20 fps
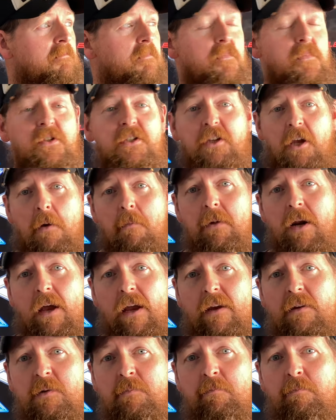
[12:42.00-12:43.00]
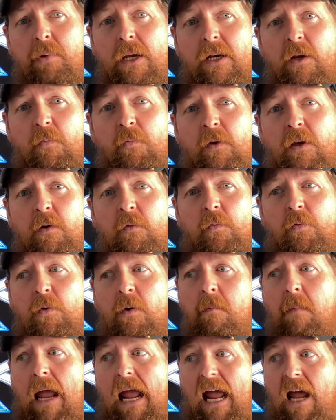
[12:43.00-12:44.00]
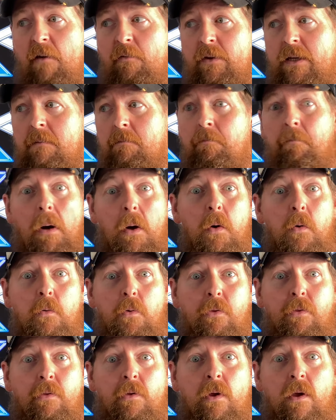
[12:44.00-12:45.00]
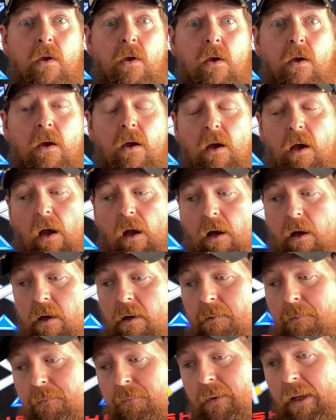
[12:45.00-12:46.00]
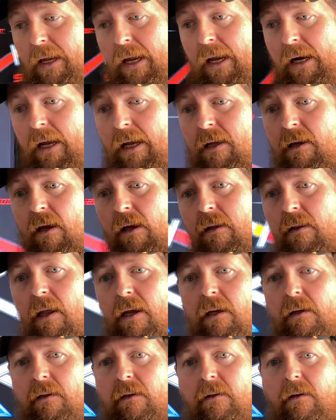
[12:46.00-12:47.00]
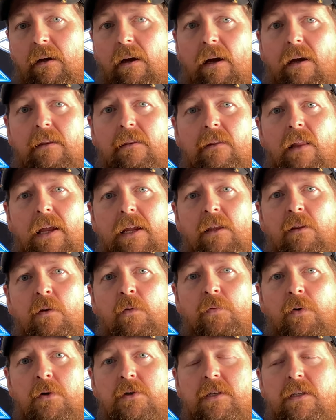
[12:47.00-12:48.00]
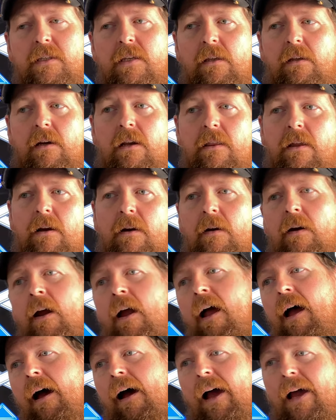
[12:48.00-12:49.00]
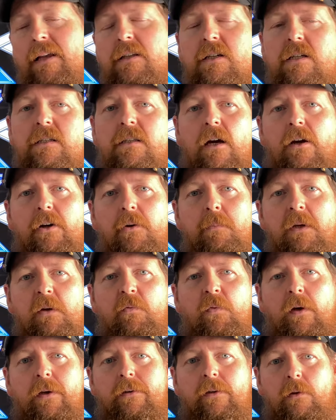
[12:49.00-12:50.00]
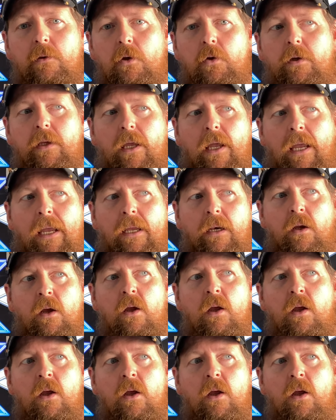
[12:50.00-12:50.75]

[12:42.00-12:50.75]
some knives benefit from having both. Um, and I, I, like I like the versatility there. I just thought it would be fun to look at